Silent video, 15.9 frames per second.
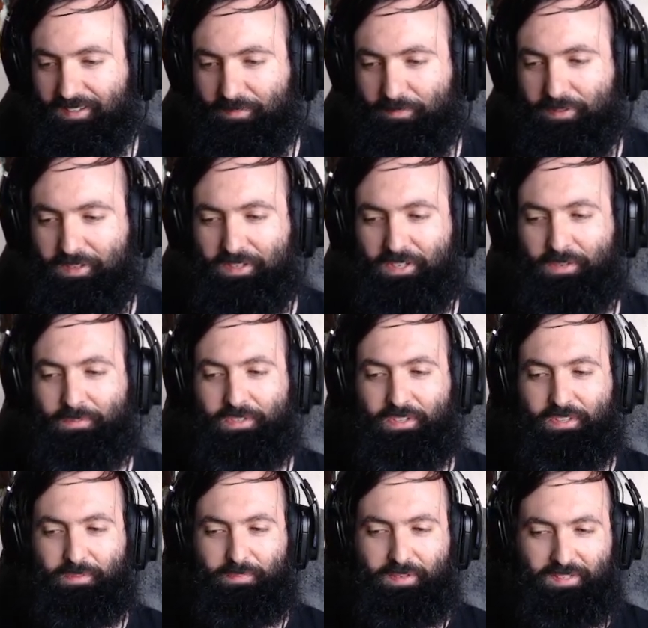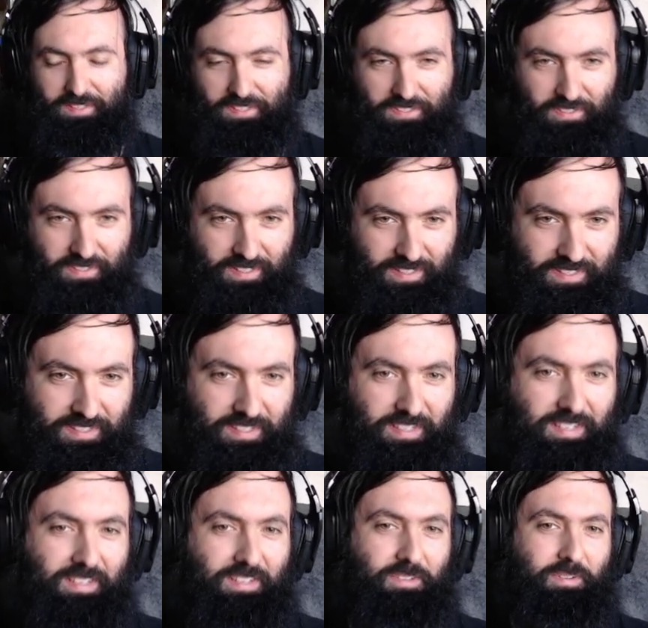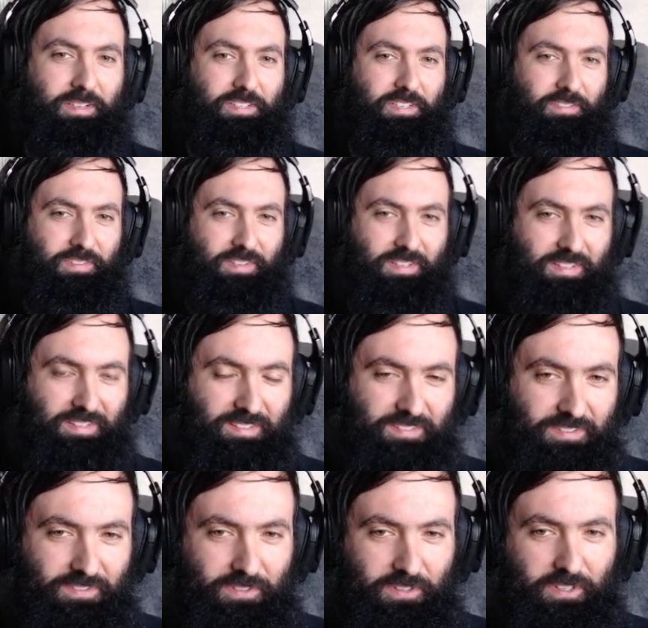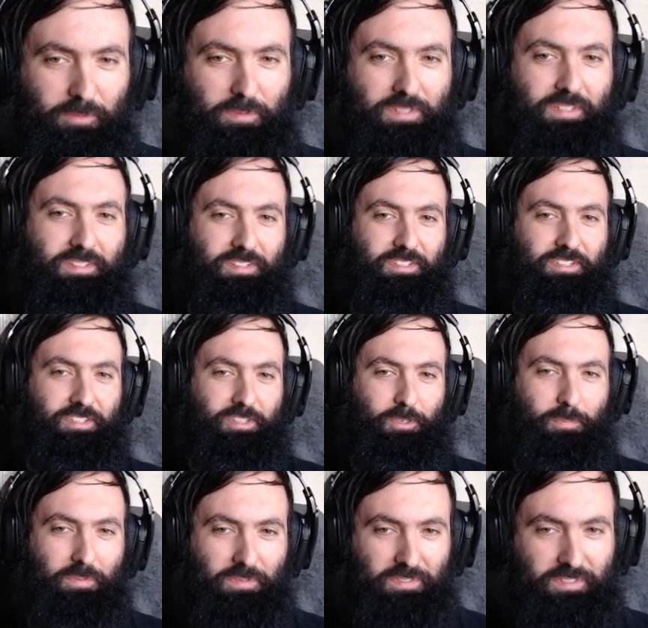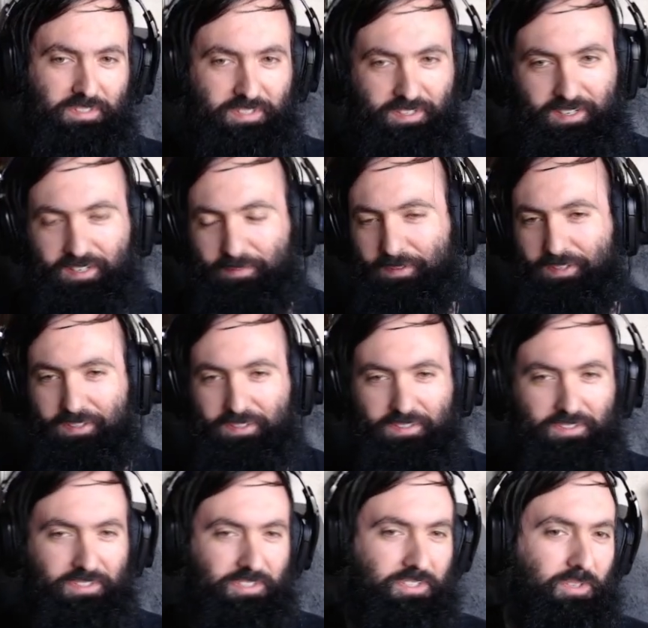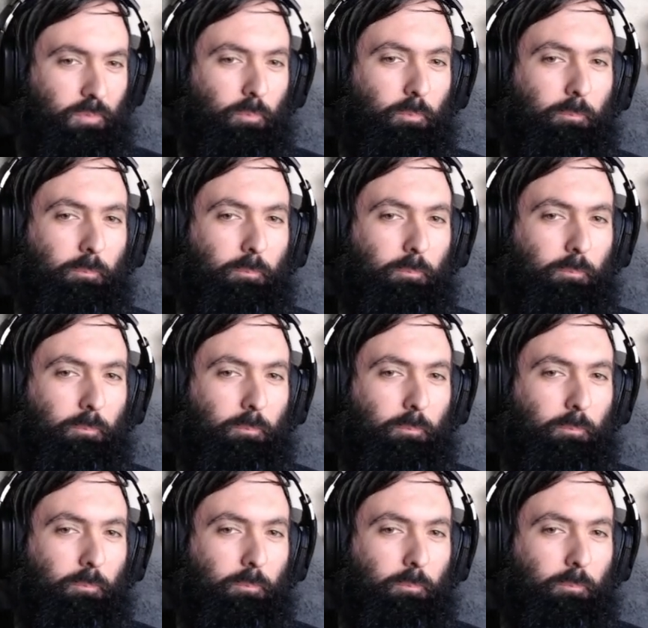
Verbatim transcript: he comes with the biggest loss. Yeah, the rest of it really wasn't super insane, to be honest.